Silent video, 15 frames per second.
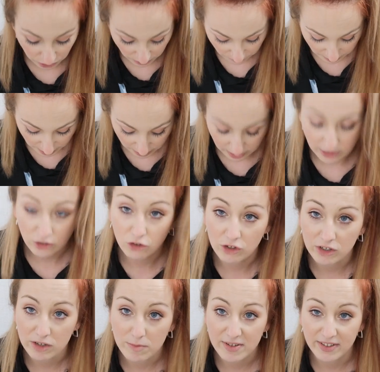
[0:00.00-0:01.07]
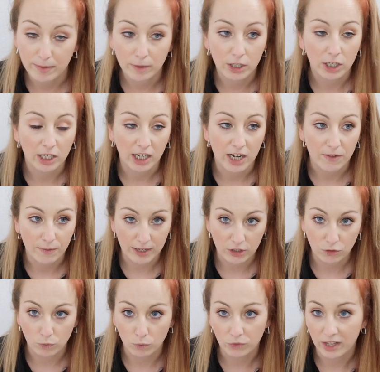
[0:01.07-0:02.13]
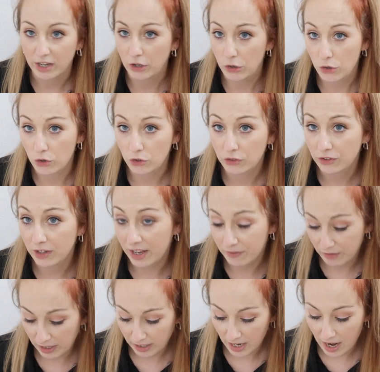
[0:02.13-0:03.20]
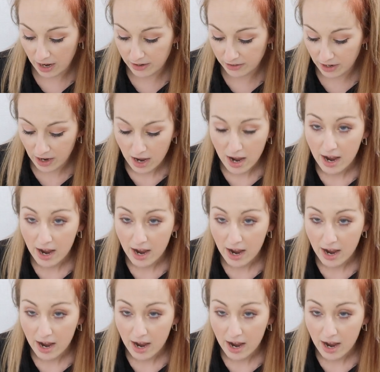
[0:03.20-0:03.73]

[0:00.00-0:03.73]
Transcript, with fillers: I think this Christmas I'm going to get a rituals and a Nuxe advent calendar